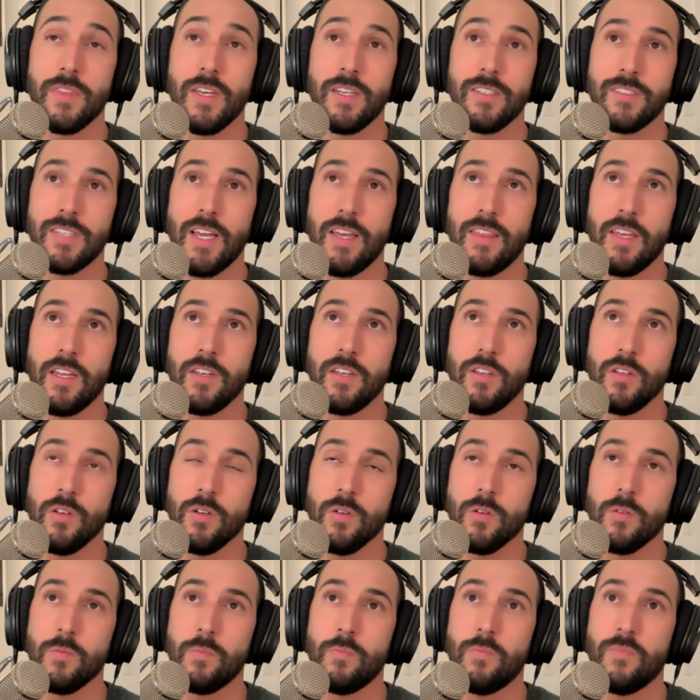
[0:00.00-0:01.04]
they say they
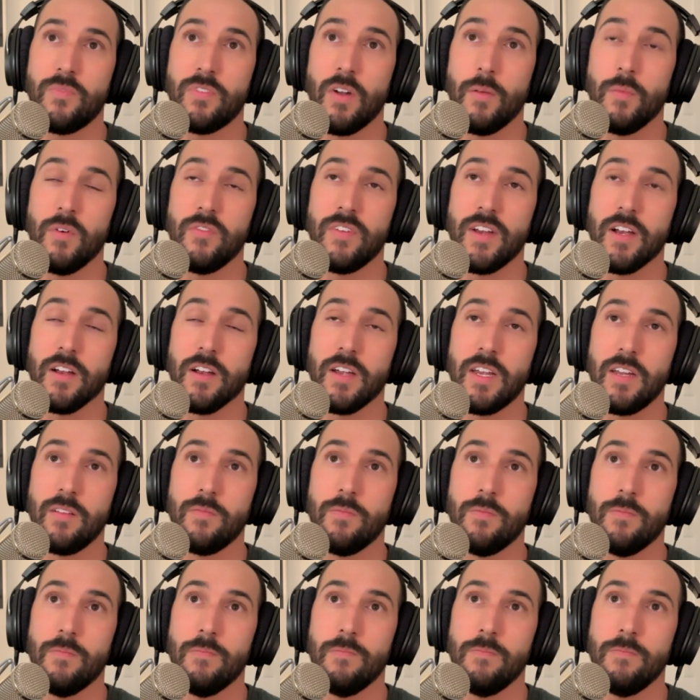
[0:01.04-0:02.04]
do from a very